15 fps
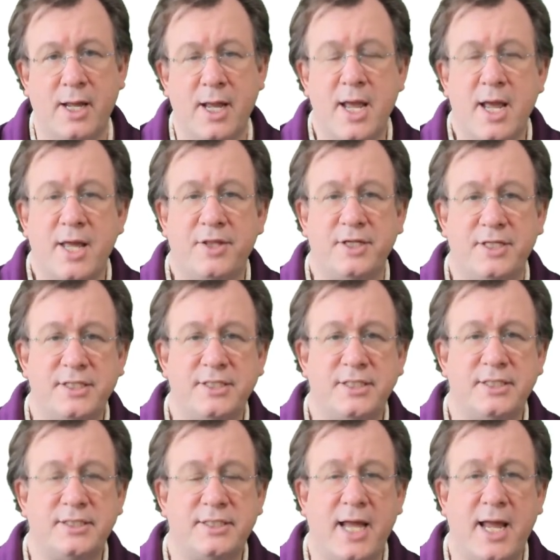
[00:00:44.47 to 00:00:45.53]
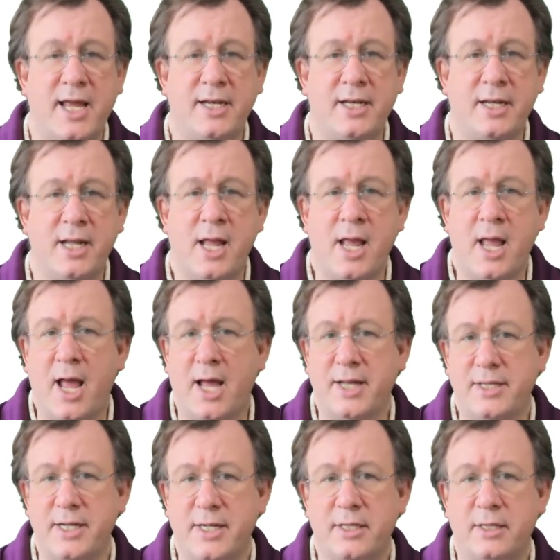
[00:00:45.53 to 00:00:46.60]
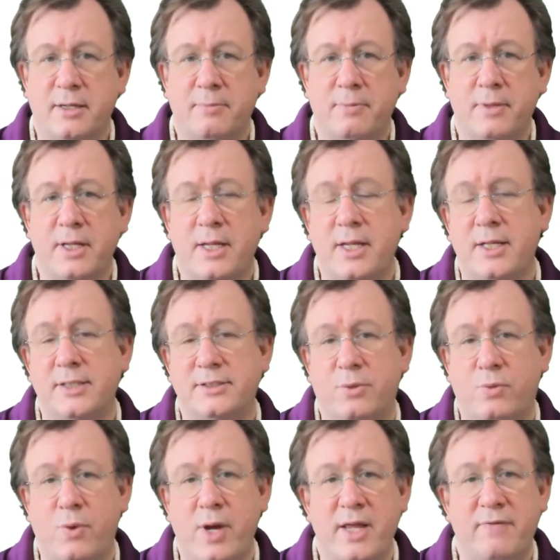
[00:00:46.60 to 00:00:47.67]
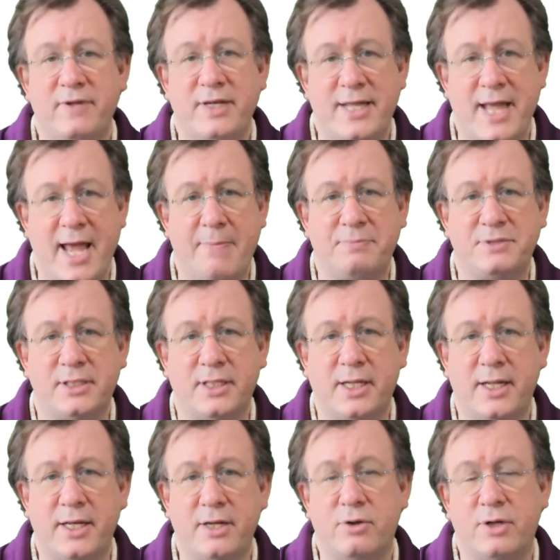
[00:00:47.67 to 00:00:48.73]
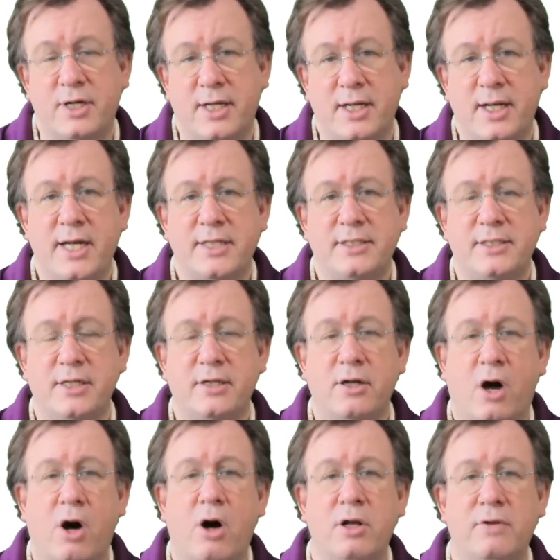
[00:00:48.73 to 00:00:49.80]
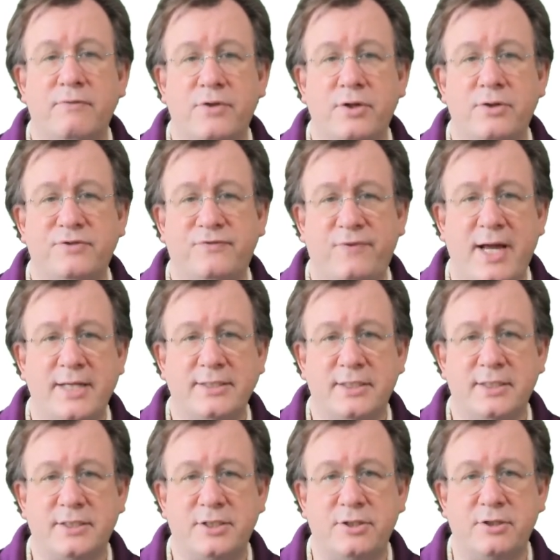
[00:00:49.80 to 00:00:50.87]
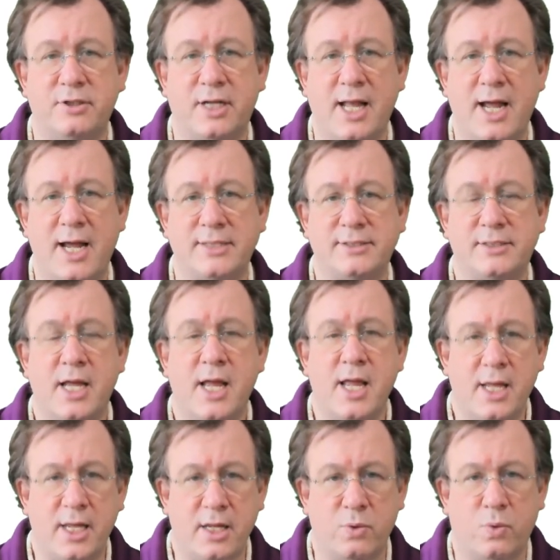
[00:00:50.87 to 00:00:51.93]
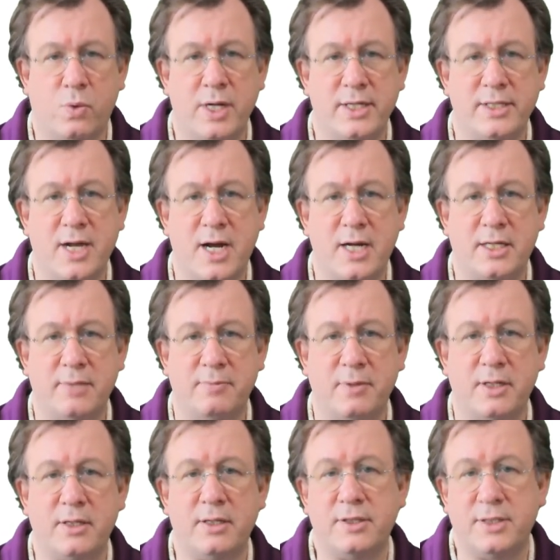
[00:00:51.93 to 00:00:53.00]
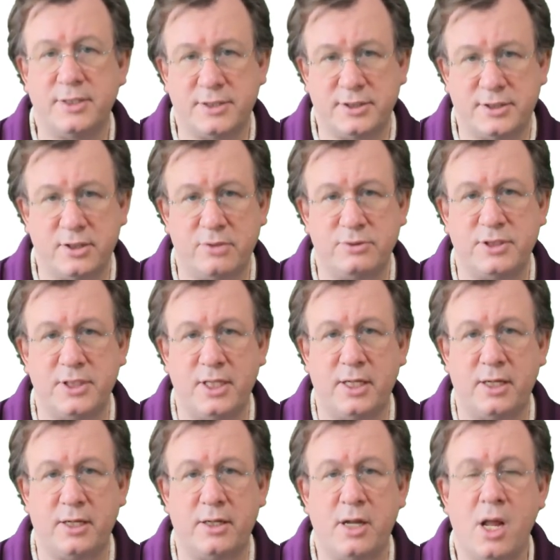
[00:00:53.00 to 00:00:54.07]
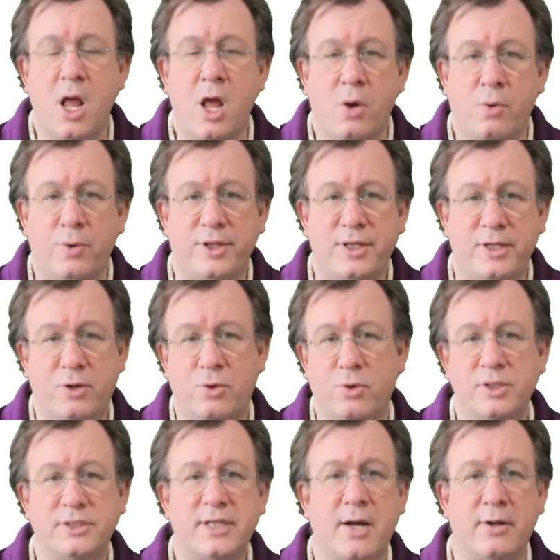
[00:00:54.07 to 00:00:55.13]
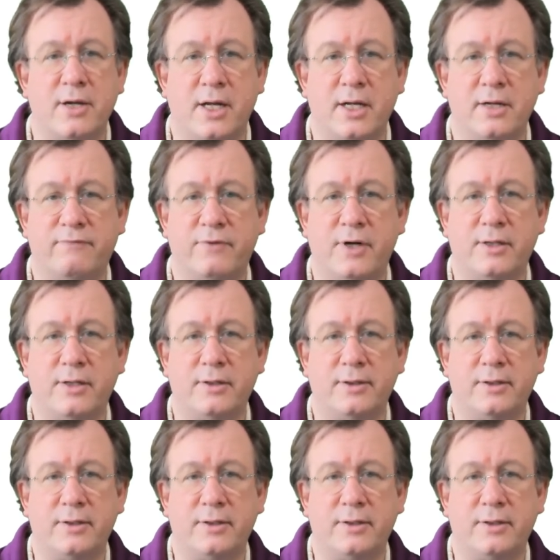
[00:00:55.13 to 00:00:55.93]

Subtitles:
The distance ed addendum is a way of encapsulating or collecting all of those facets to your class in one document that's associated with the course outline of record.